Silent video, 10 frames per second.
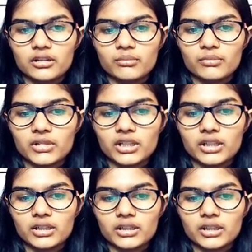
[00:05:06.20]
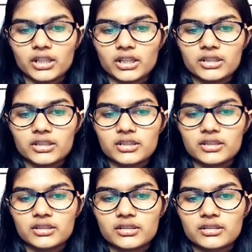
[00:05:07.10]
and that
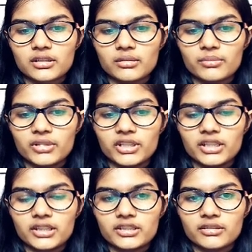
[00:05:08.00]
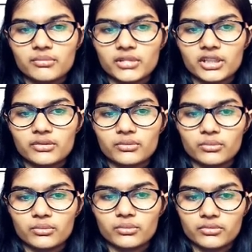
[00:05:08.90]
is completely sigma
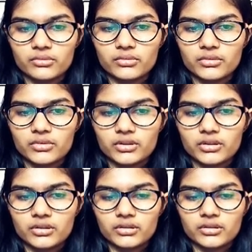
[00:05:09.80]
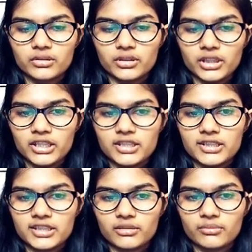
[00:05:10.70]
2.
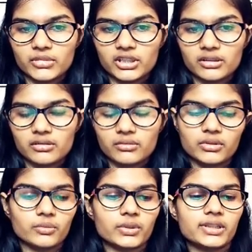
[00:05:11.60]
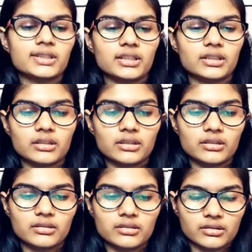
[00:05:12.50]
Right, sigma. Okay, 1
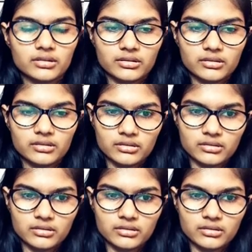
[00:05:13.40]
second.